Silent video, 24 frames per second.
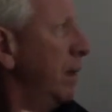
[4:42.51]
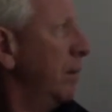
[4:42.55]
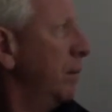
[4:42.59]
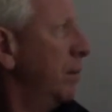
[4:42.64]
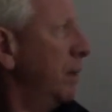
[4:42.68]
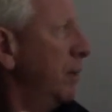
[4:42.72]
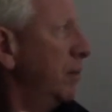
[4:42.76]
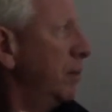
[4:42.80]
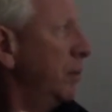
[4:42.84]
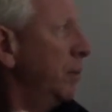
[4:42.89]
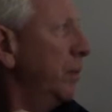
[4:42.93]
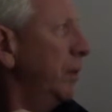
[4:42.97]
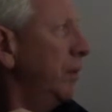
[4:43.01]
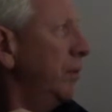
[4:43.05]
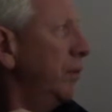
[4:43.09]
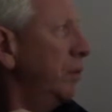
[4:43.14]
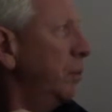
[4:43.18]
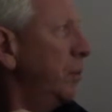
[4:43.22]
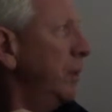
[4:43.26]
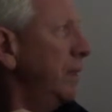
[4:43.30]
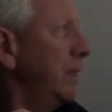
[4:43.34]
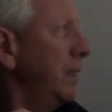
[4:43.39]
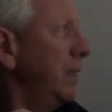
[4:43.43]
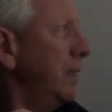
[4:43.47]
But it's a really
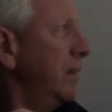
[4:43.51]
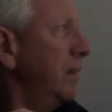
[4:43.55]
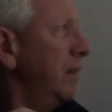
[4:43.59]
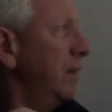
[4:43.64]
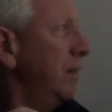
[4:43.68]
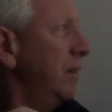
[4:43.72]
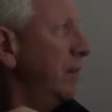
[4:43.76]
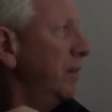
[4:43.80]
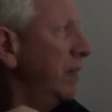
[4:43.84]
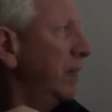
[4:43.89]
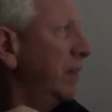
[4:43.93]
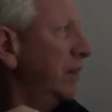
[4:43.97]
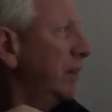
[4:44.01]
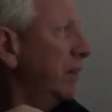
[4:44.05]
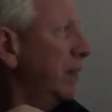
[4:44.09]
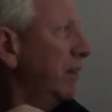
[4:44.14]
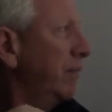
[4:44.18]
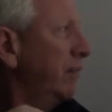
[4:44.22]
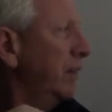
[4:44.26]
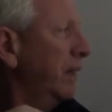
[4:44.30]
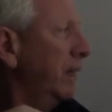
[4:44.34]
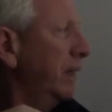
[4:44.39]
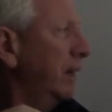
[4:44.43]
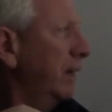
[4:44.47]
sweet deal to set
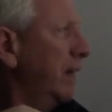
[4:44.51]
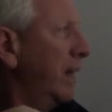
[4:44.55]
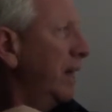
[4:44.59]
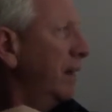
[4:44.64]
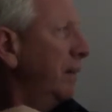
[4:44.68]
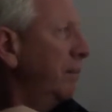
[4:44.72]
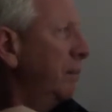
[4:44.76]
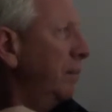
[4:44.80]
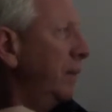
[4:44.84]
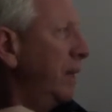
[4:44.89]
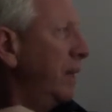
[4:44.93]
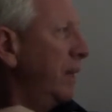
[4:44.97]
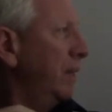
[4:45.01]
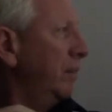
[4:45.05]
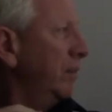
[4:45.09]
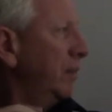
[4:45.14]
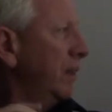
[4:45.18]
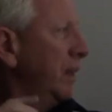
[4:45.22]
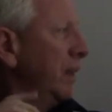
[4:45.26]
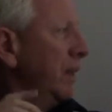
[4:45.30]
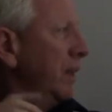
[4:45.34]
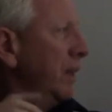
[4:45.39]
stuff like that in place.